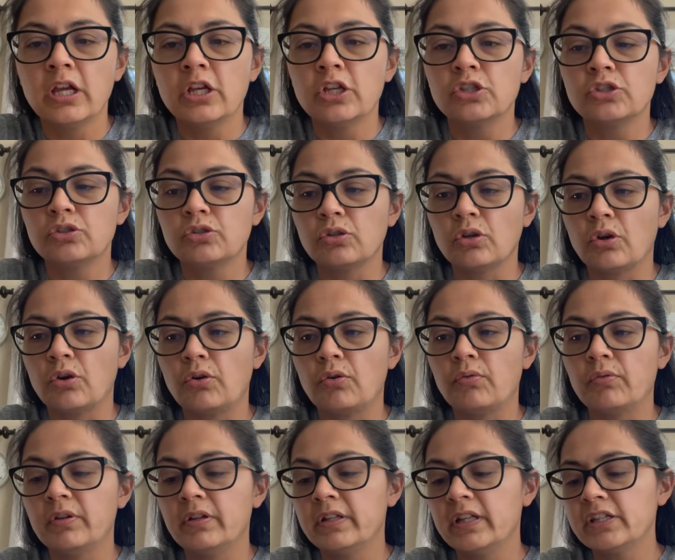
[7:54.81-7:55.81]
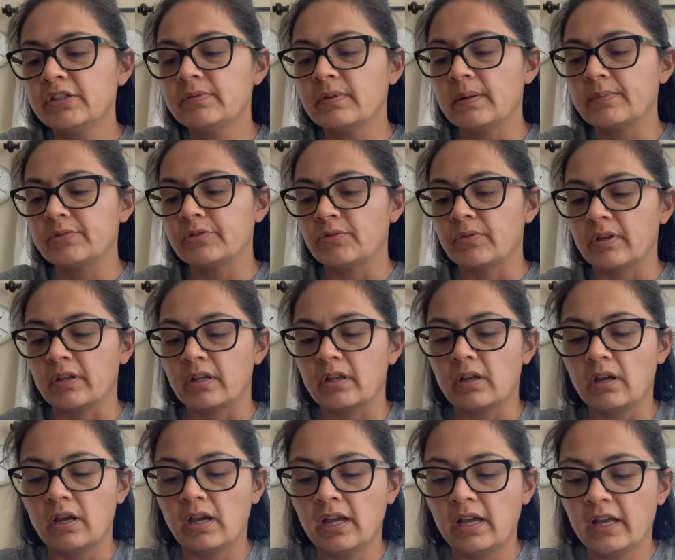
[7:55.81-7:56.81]
So that's what I'm doing.
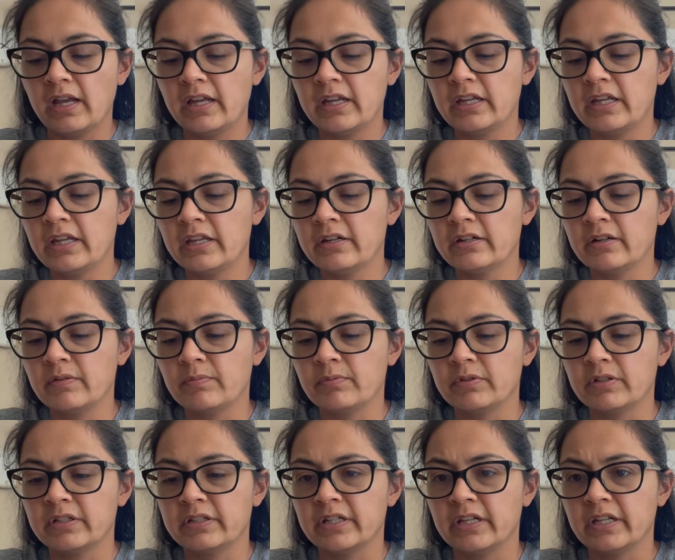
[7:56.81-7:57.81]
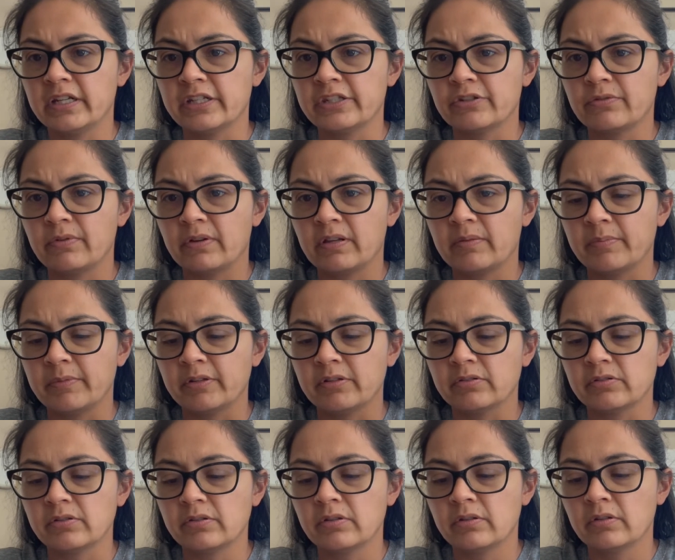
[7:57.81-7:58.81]
I heated up one of Danny's quick
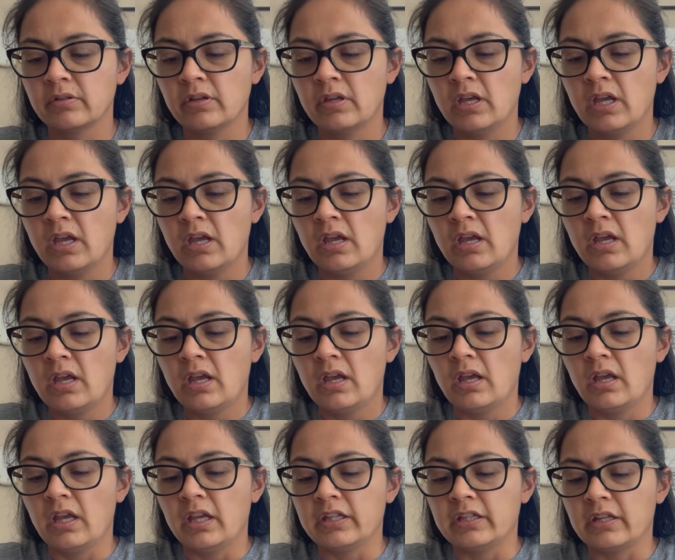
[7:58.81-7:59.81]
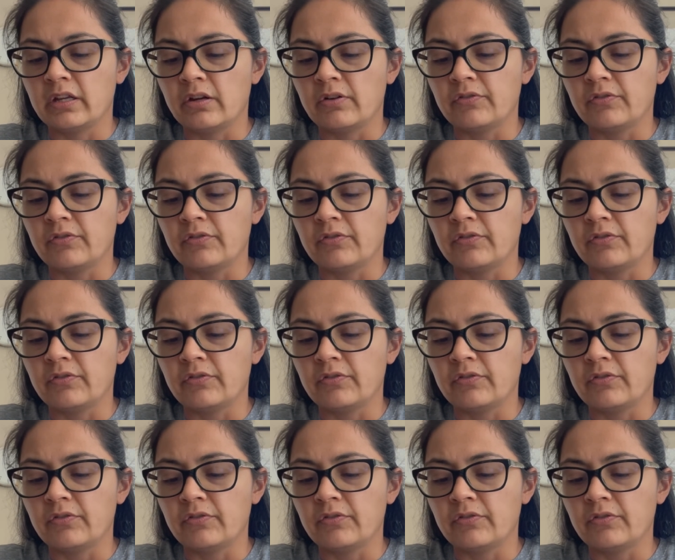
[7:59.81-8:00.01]
meals in the air